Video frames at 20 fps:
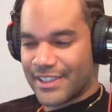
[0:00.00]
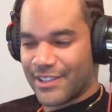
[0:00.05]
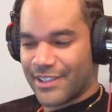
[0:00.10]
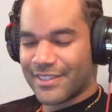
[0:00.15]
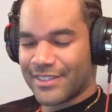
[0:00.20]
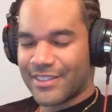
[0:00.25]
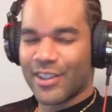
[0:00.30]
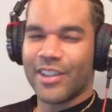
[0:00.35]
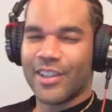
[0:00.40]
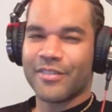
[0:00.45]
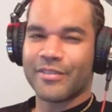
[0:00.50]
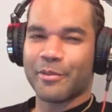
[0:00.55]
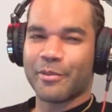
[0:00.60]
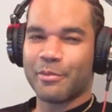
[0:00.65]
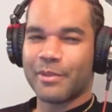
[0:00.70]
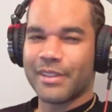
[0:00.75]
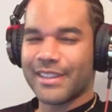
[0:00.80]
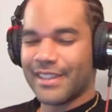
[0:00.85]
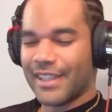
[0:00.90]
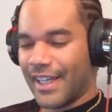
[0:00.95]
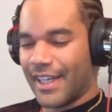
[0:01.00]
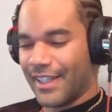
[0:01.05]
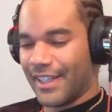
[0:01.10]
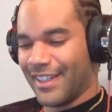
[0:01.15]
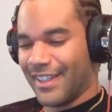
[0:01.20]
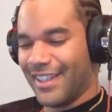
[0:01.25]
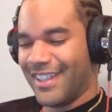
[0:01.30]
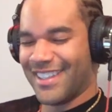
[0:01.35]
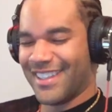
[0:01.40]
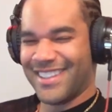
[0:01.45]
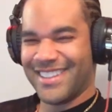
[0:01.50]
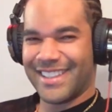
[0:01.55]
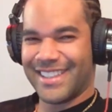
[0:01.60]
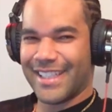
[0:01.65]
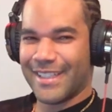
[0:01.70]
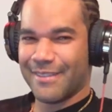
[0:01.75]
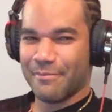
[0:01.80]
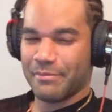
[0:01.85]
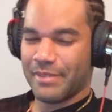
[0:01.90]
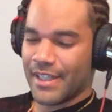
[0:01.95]
He was going for one night,
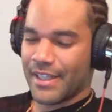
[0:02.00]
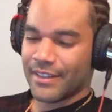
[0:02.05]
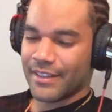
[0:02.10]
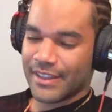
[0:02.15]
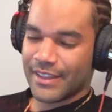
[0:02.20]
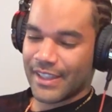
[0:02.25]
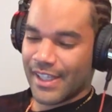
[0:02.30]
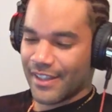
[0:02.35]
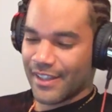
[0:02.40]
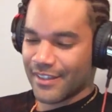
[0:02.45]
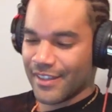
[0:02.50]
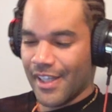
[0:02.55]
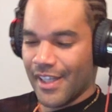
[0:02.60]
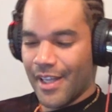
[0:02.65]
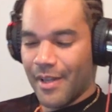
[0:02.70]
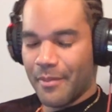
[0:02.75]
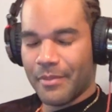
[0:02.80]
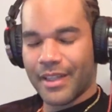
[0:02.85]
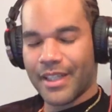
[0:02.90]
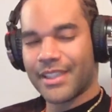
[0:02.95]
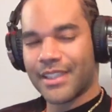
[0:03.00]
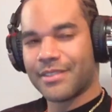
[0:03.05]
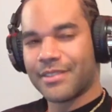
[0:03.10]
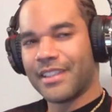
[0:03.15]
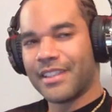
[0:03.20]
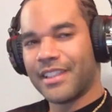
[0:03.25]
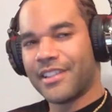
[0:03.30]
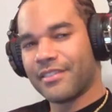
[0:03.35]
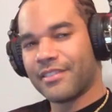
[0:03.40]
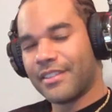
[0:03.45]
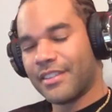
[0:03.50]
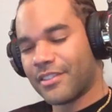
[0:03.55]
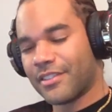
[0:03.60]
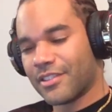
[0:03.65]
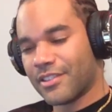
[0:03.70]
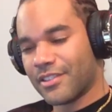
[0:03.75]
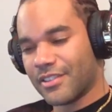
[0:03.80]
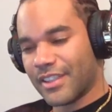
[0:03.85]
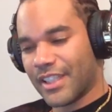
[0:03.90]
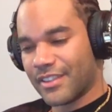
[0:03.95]
getting pounded out by a
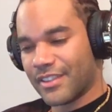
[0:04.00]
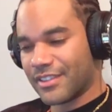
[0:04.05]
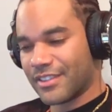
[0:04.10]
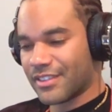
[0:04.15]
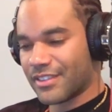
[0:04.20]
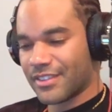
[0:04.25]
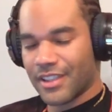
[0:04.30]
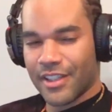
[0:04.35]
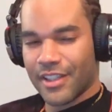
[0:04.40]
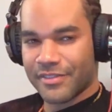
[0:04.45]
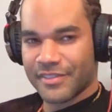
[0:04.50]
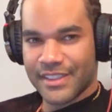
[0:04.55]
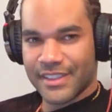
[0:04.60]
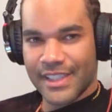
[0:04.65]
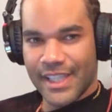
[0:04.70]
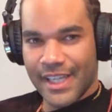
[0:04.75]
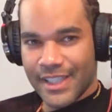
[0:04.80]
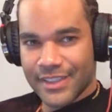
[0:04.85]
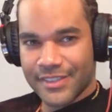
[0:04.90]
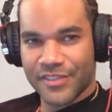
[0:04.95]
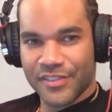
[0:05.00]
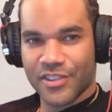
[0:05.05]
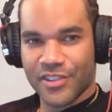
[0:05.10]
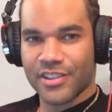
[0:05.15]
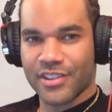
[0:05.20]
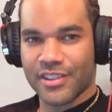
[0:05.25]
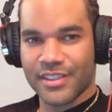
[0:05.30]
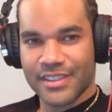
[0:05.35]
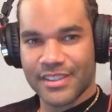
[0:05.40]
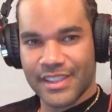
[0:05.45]
23-year-old off the dance floor.